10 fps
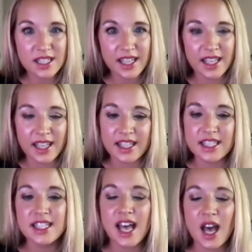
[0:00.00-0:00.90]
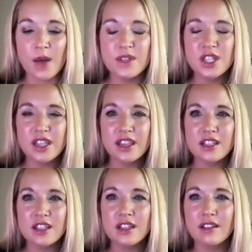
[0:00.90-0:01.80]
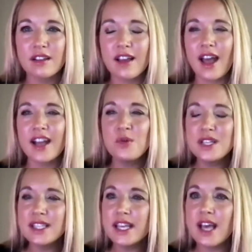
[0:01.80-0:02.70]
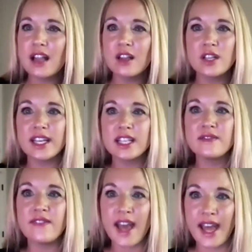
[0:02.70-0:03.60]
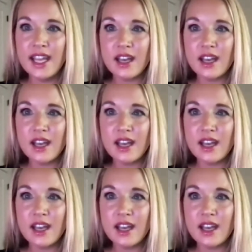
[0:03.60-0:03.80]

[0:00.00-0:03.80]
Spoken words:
And I don't want to say Yellowdig is vague.